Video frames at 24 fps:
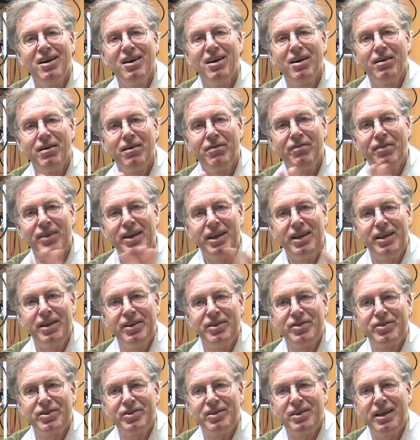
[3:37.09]
of
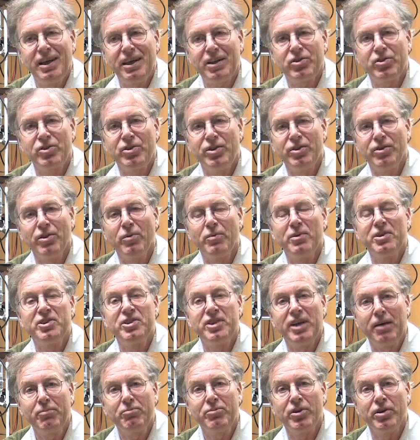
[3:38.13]
these external
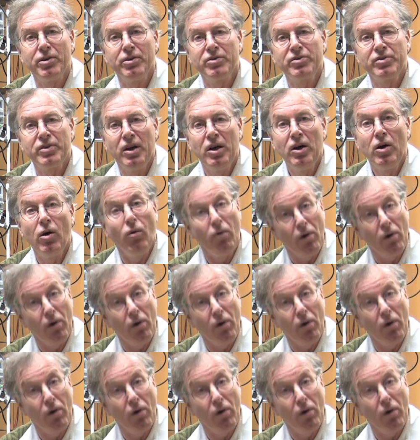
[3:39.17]
receptors,